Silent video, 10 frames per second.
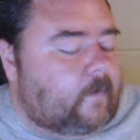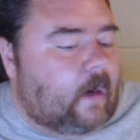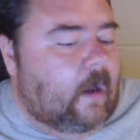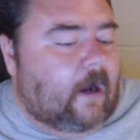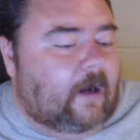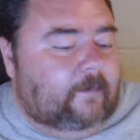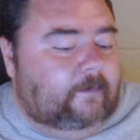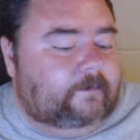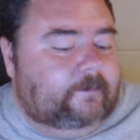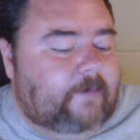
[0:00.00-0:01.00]

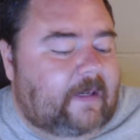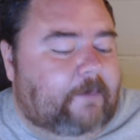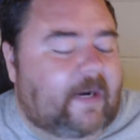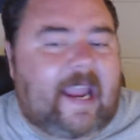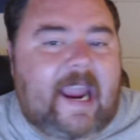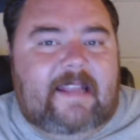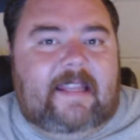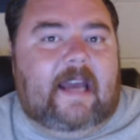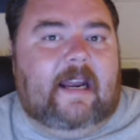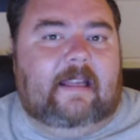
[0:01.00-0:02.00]
But I hate
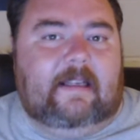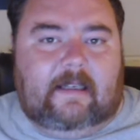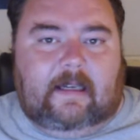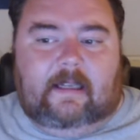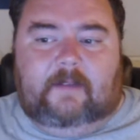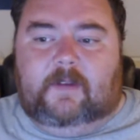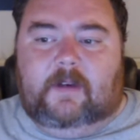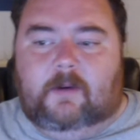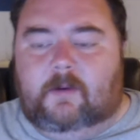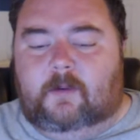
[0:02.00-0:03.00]
that. I love
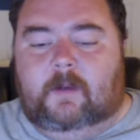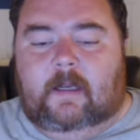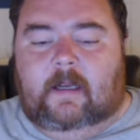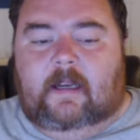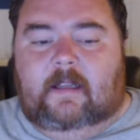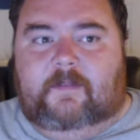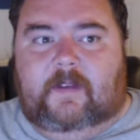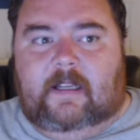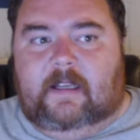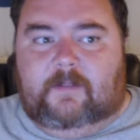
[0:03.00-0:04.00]
the
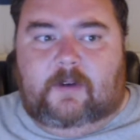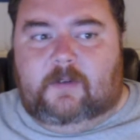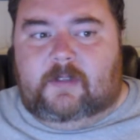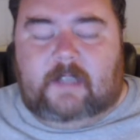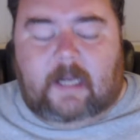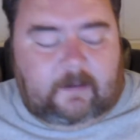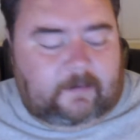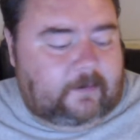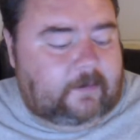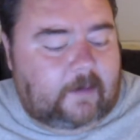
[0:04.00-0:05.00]
feeling of new
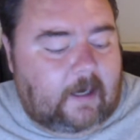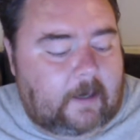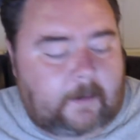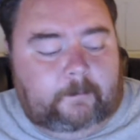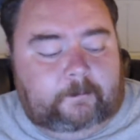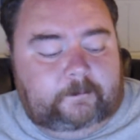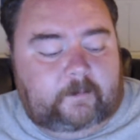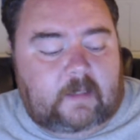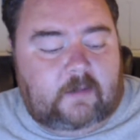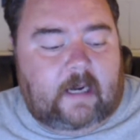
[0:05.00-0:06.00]
stuff, and
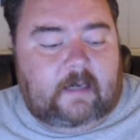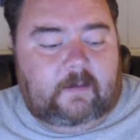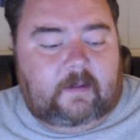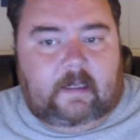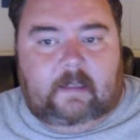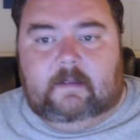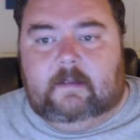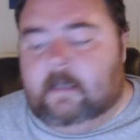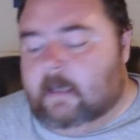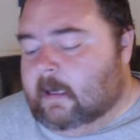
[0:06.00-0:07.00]
trying new things.
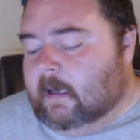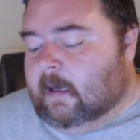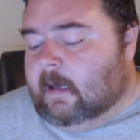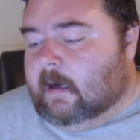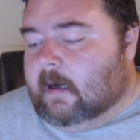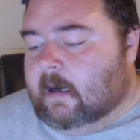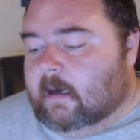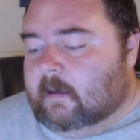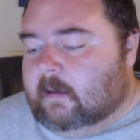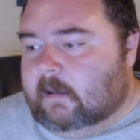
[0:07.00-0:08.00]

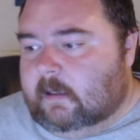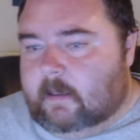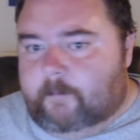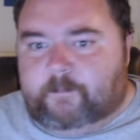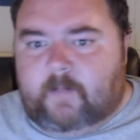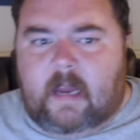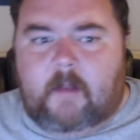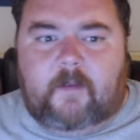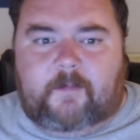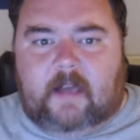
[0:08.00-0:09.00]
And I'm
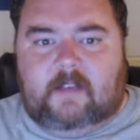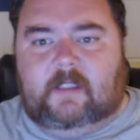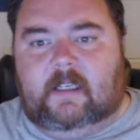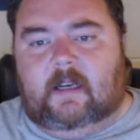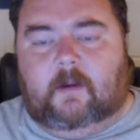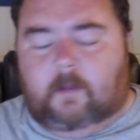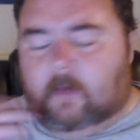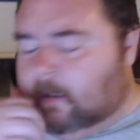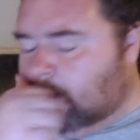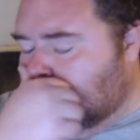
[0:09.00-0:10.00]
eventually going to, like,